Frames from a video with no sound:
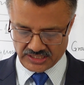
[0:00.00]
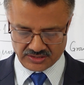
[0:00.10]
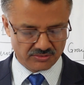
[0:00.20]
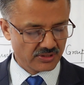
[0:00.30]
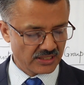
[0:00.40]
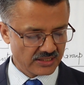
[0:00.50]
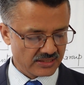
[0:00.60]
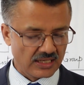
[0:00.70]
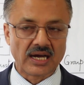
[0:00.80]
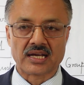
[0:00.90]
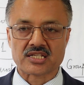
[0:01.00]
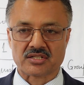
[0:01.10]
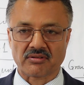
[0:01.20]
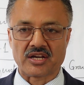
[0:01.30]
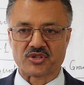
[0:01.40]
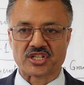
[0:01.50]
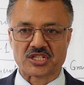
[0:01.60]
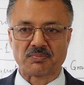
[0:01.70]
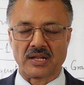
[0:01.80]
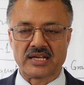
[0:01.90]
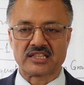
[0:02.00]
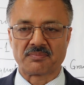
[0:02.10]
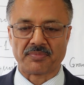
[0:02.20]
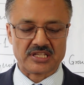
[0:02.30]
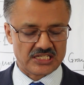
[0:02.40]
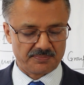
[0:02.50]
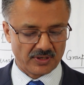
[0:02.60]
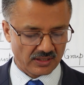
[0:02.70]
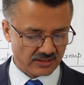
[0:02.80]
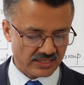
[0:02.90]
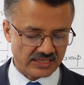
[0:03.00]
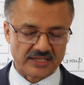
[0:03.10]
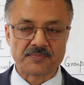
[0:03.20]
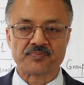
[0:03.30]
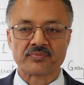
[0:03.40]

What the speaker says: the student has tried to explain the principle or theory.